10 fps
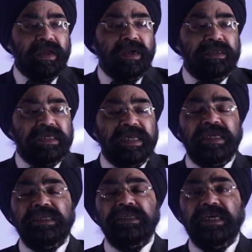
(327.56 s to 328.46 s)

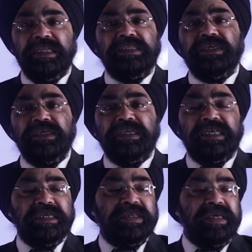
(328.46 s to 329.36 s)
targeted healthcare
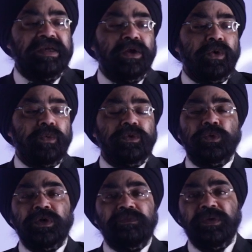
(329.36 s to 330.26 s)
category,
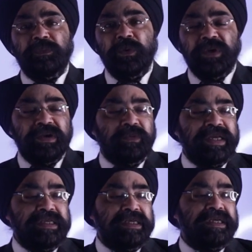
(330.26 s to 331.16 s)
12 people were
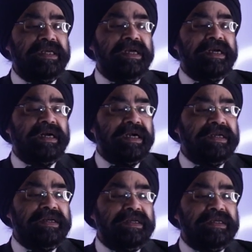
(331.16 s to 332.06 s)
invited.
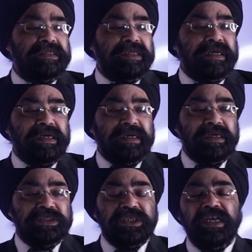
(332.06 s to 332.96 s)
Under
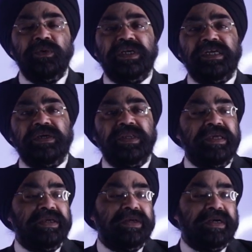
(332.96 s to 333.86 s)
the childhood
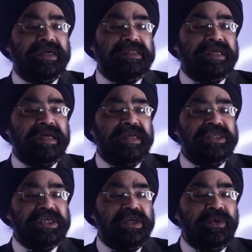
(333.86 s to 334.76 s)
category, the early
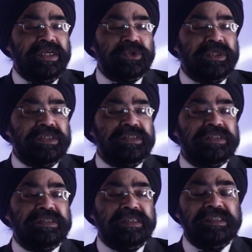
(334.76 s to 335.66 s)
childhood
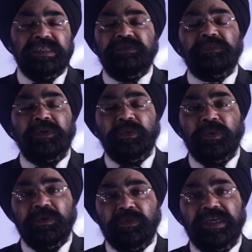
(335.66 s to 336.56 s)
educators, 37 people
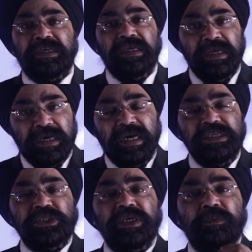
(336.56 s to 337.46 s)
were invited.
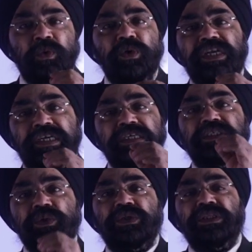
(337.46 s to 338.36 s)
I'll share more
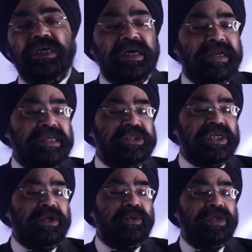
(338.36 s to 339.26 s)
details on the early
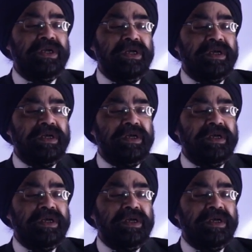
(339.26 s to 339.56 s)
childhood